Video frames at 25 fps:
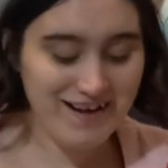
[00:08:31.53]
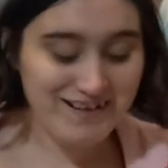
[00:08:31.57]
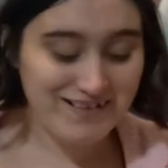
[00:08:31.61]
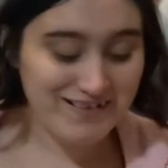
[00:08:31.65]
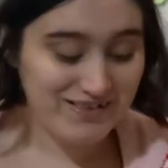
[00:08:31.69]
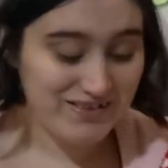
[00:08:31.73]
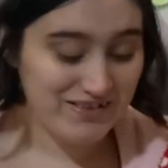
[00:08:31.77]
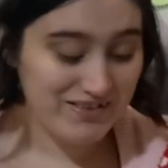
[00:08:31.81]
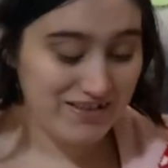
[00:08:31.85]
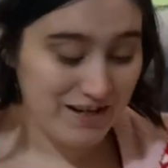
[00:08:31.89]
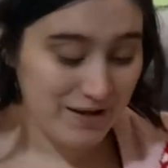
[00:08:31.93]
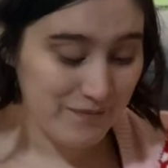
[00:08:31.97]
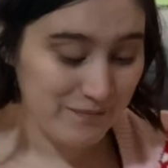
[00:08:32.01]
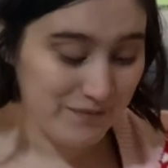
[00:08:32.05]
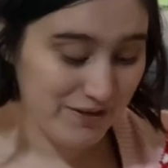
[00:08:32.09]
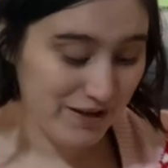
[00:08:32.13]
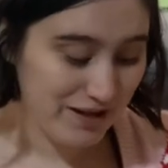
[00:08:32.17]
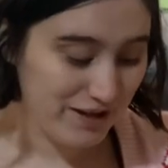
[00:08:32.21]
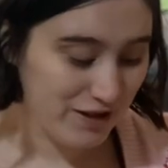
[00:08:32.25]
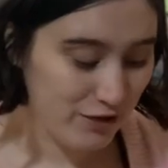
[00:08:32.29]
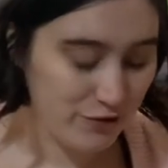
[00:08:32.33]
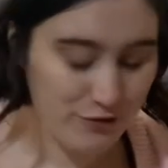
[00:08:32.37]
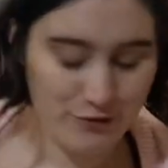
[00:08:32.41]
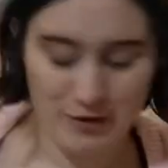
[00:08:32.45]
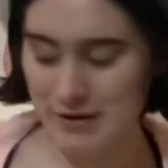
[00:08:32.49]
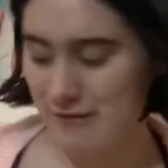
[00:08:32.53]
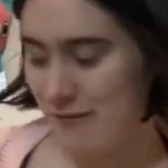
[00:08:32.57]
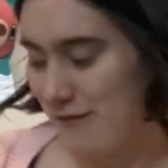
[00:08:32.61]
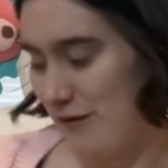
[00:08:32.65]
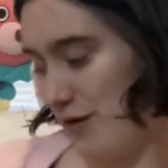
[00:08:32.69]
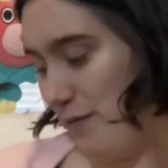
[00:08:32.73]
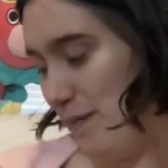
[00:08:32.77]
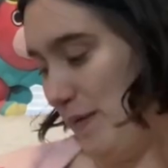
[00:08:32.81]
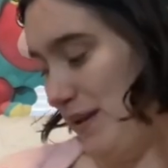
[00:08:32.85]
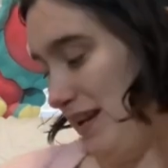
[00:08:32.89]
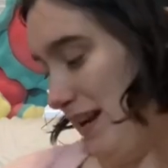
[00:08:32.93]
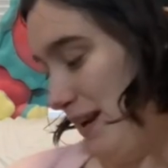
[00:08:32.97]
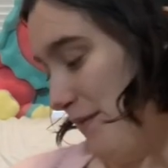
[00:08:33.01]
Seems like a great
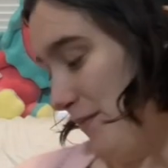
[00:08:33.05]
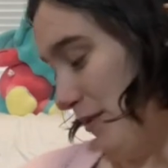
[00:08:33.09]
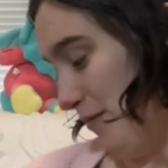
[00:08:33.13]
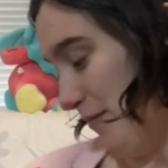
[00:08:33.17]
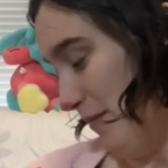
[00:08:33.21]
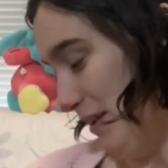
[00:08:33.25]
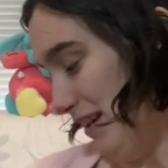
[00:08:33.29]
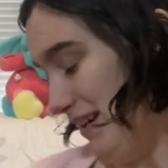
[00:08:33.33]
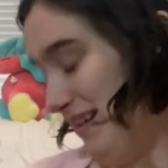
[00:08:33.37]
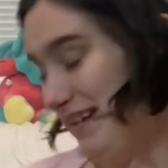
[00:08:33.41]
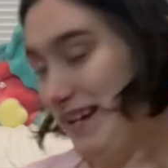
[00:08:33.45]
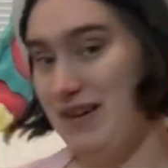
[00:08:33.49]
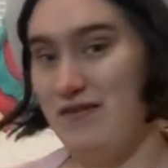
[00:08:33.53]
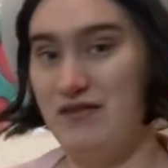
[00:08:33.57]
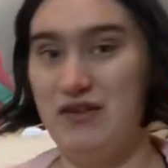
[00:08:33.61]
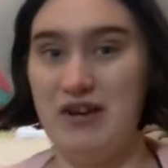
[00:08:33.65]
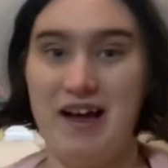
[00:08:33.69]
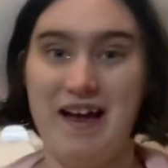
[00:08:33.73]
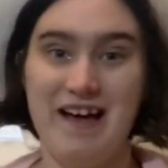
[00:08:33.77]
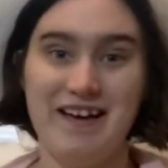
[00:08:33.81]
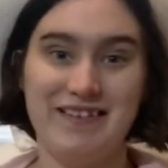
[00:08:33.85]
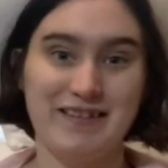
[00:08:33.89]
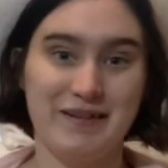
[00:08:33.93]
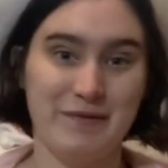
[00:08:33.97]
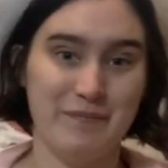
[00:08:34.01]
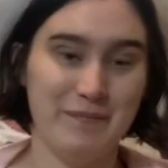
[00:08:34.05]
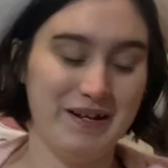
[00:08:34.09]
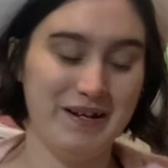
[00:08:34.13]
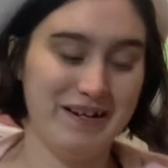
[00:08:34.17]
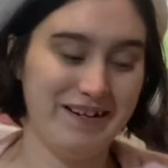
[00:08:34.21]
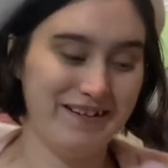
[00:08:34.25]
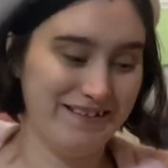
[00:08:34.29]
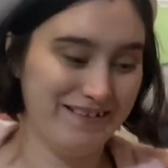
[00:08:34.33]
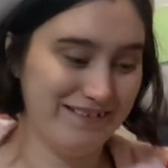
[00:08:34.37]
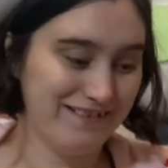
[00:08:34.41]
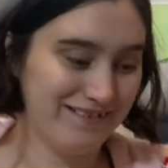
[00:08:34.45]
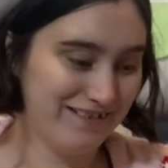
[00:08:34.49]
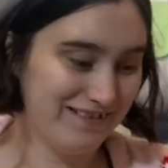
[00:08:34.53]
Furby name to me. If you ask
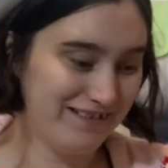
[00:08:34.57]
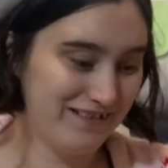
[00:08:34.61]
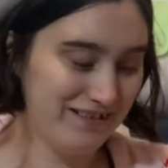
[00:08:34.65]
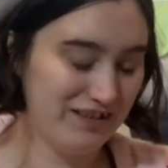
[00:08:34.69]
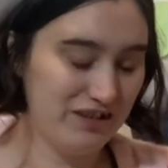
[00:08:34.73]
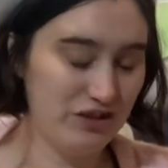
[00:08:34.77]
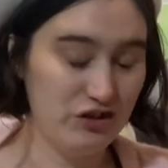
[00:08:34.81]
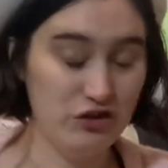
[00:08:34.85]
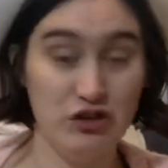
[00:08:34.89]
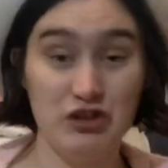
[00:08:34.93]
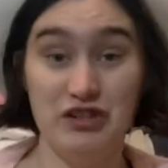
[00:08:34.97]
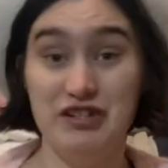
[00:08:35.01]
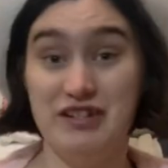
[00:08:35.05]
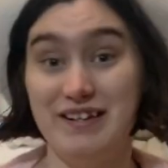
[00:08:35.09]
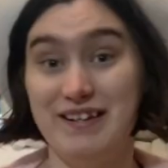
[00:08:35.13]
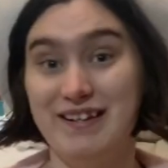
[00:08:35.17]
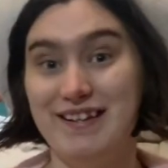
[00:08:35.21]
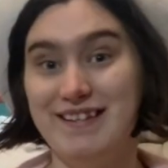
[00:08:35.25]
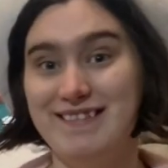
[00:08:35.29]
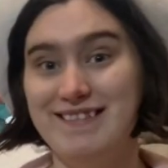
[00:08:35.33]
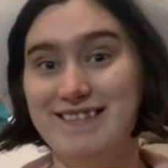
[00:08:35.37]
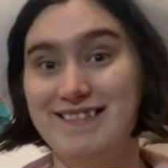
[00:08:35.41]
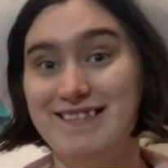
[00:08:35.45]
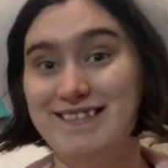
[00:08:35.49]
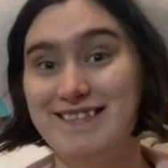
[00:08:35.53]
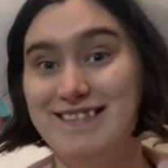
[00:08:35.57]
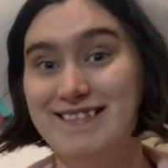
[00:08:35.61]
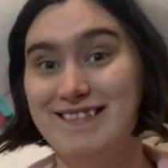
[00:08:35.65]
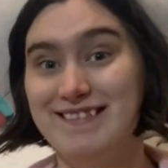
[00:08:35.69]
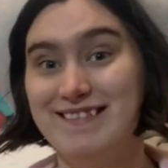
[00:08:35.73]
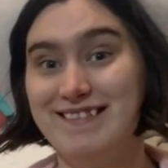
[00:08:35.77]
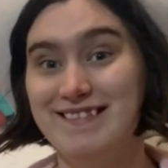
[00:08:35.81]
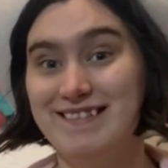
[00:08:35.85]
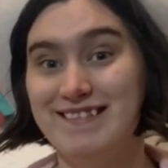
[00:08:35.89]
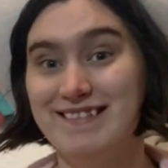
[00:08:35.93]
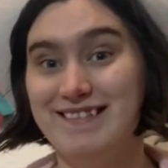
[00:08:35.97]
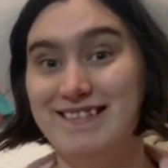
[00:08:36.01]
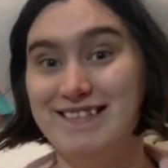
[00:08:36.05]
me, you did.
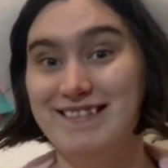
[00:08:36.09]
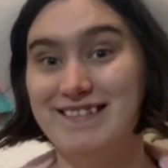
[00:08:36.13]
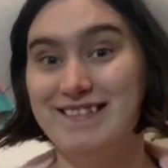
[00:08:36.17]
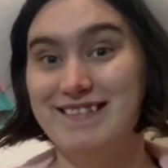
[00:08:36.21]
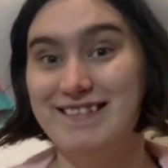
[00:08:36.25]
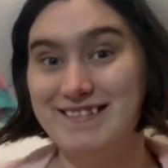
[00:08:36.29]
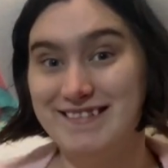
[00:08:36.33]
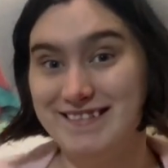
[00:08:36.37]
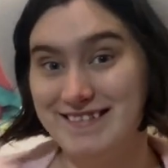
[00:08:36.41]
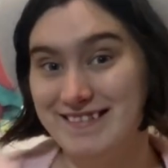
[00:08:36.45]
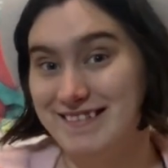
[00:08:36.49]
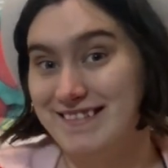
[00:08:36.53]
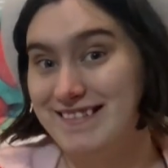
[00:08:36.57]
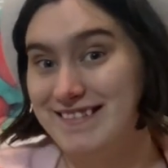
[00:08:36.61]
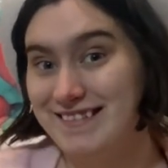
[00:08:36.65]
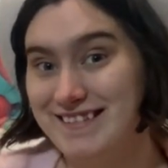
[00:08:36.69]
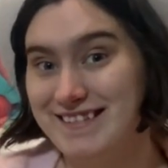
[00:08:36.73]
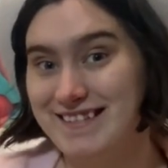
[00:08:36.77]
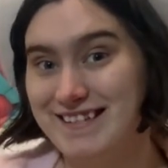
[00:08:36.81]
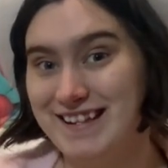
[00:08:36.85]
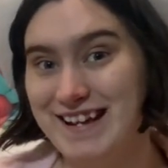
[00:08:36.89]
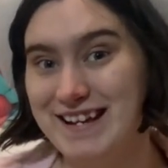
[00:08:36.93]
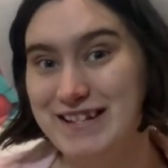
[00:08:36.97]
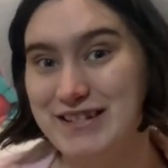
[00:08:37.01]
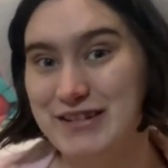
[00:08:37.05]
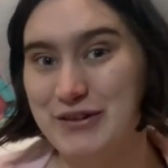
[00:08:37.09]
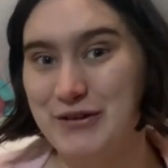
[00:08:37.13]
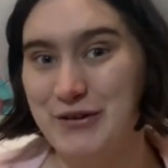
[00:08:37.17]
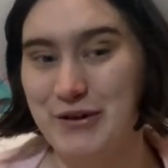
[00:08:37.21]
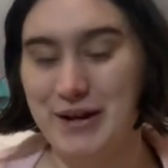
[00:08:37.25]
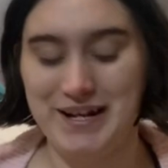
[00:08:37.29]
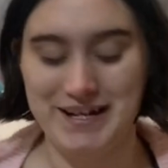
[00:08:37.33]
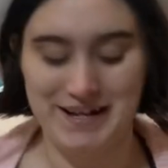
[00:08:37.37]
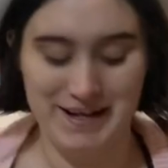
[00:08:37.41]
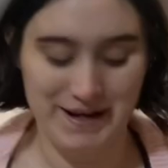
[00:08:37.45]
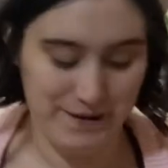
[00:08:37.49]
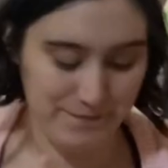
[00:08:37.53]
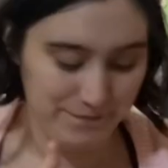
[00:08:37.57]
It's a
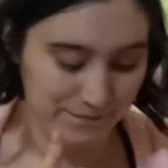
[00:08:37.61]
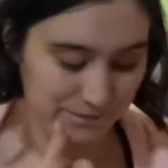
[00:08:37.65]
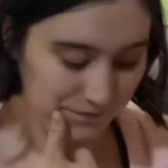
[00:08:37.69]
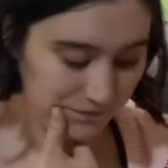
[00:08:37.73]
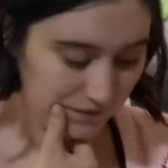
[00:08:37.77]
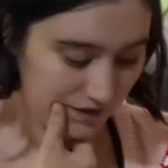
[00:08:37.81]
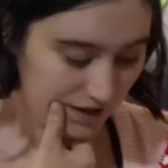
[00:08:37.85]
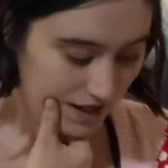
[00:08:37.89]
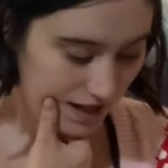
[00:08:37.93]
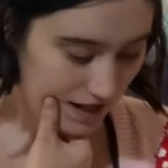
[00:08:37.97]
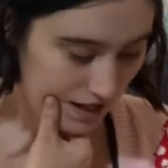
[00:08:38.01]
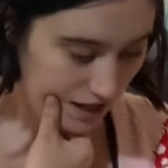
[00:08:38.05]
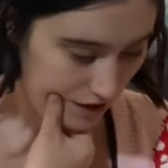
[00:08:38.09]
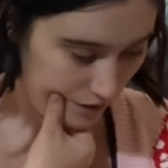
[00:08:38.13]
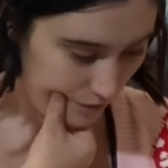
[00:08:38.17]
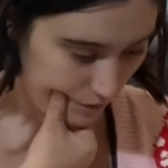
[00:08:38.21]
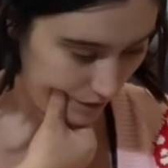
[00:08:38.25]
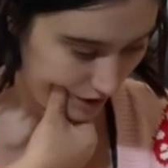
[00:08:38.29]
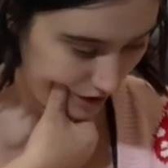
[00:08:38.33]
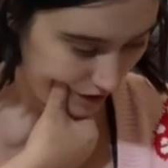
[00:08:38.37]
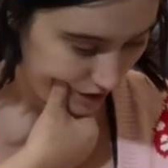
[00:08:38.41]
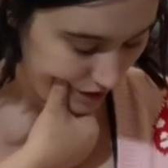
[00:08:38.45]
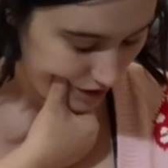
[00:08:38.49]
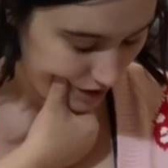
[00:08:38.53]
great name. Anyway.